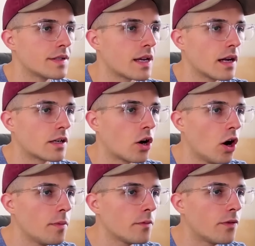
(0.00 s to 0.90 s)
It's got
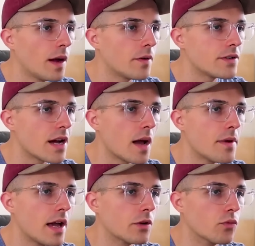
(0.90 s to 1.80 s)
carbon fiber
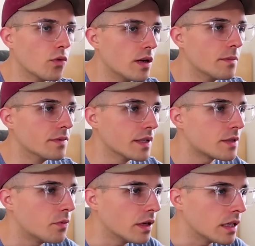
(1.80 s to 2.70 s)
Dimag rims.
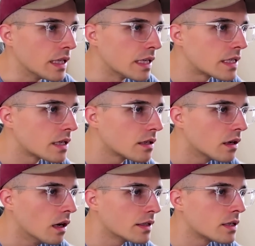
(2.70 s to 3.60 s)
That's pretty neat.
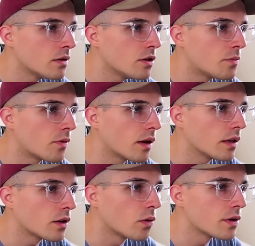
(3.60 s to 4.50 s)
2 new
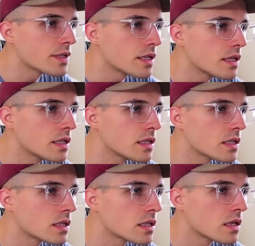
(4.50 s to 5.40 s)
Pirelli
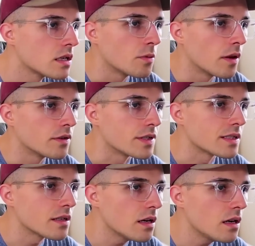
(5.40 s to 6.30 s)
Corsas, 2 Brothers
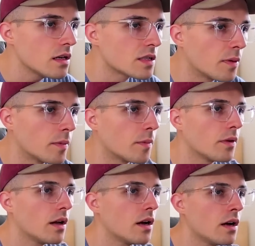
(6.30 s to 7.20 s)
exhaust, blah, blah,
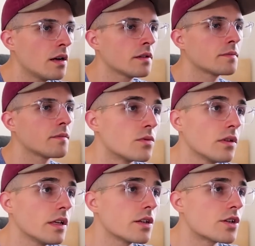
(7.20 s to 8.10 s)
blah. It's in
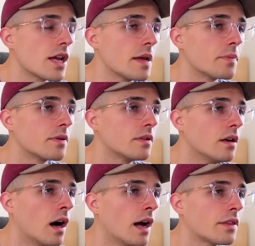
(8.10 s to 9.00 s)
really good shape.
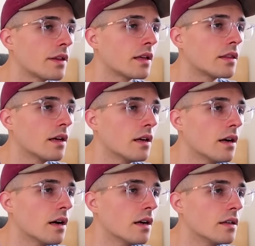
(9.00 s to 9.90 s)
I think
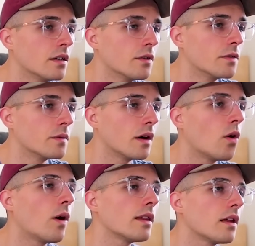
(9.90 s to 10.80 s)
that, you know, if you,
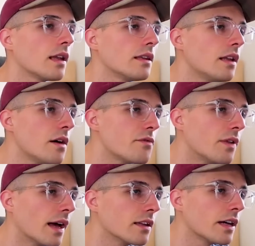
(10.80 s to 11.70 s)
oh, I love
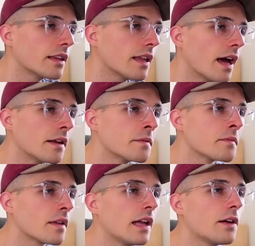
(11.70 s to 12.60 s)
that. Look at that.
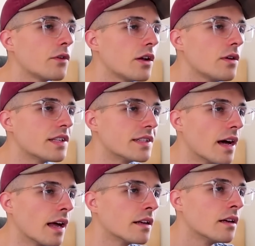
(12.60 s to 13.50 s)
I never noticed
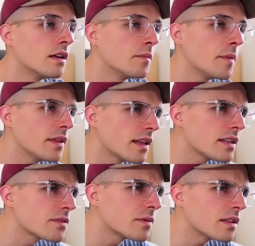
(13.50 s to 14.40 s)
that. Maybe
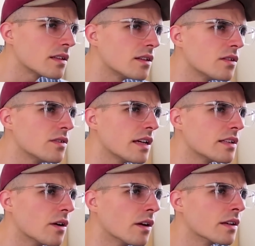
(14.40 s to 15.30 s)
that is from the new
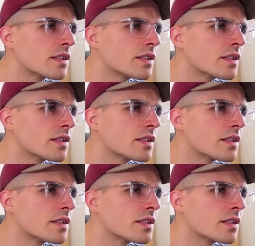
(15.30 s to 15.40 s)
Daytona.